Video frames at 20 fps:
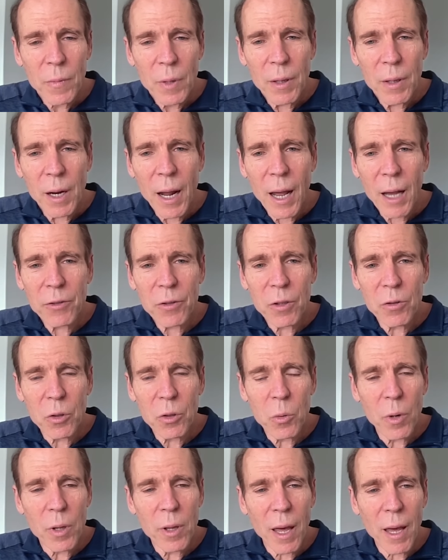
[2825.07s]
that has to
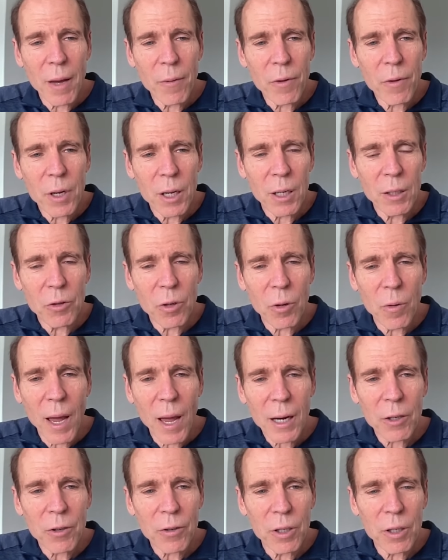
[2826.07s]
do with every
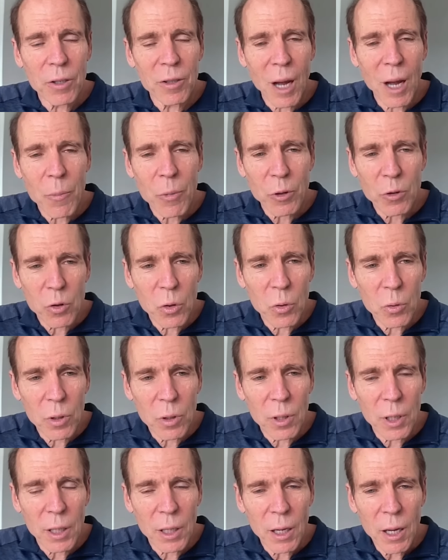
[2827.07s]
interaction is an
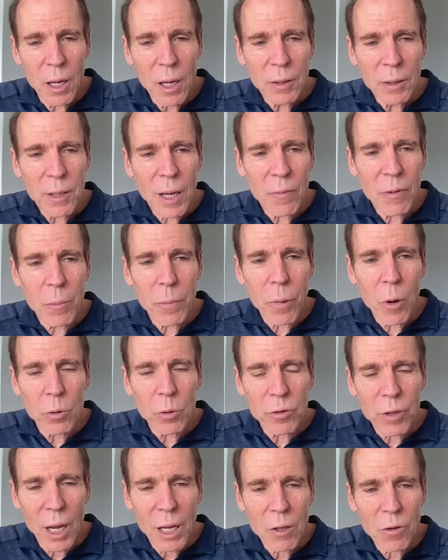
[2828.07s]
opportunity to have the
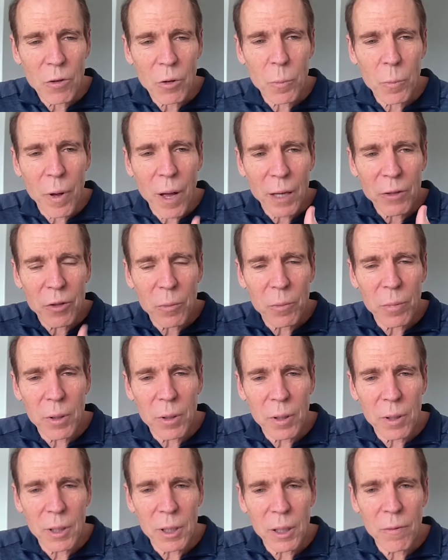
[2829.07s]
potential
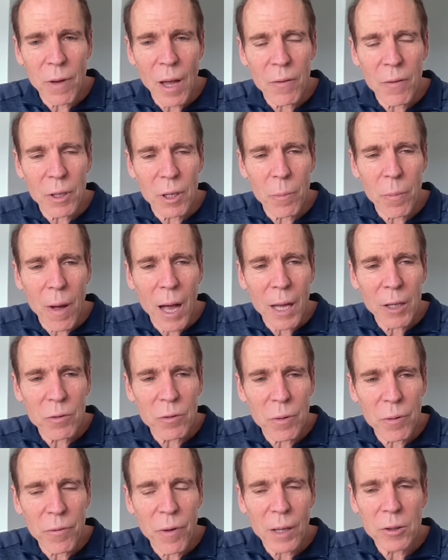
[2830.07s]
possibility of having a
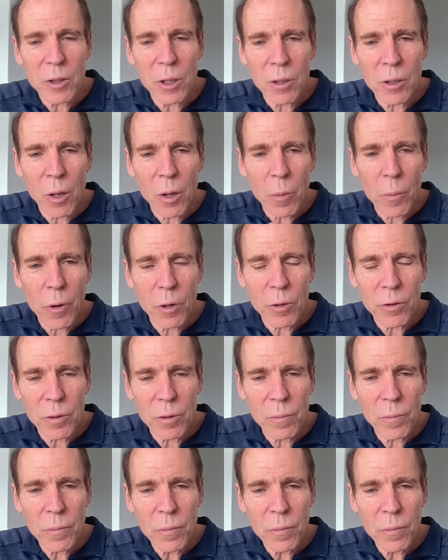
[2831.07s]
positive effect on another person